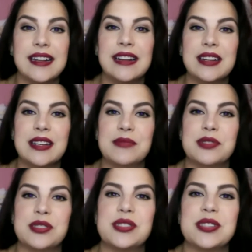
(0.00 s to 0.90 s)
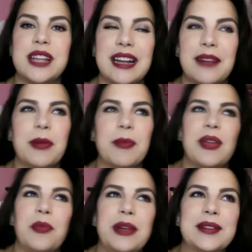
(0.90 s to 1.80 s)
And it was like, I remember
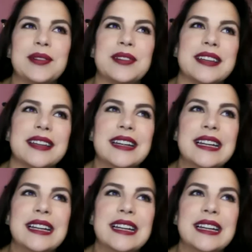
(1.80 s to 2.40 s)
they wheeled a